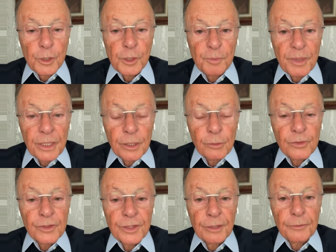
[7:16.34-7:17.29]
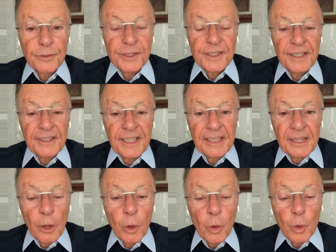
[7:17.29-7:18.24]
the Holy Spirit,
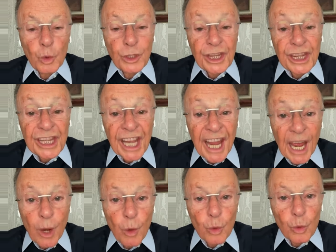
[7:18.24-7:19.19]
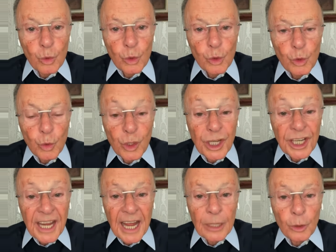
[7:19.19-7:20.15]
you have the
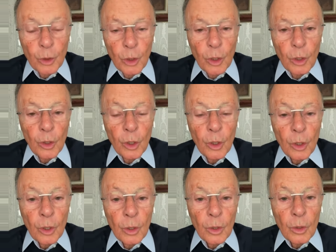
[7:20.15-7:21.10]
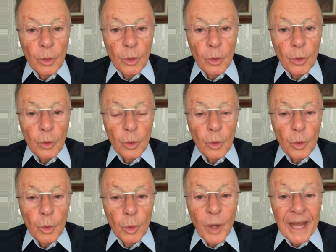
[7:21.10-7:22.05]
God or the
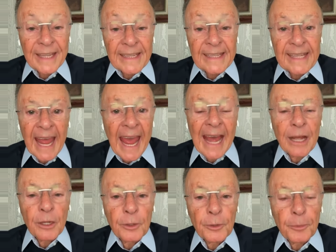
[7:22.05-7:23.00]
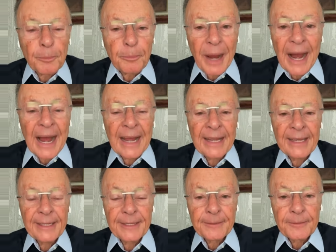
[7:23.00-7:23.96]
Creator, the Eternal
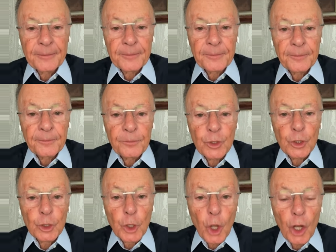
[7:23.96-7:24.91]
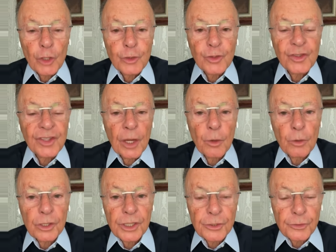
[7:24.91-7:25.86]
Father of our Lord
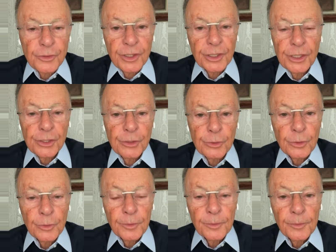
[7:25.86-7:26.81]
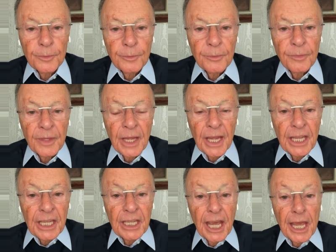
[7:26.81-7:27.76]
Jesus Christ,
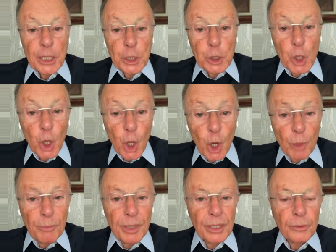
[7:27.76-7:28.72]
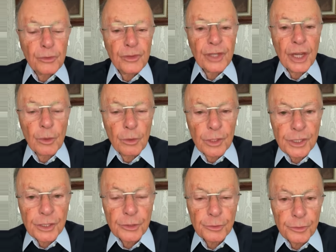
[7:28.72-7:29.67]
who in the
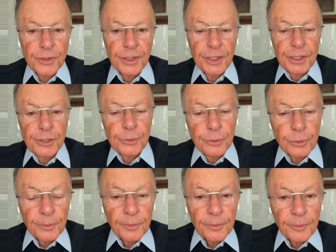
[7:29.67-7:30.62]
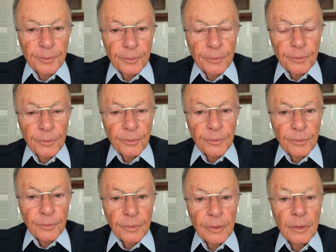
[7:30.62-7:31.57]
name of the Lord Jesus
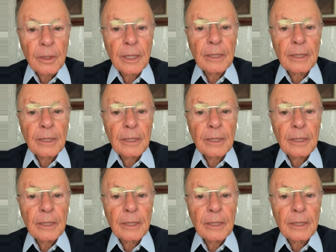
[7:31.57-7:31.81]
Christ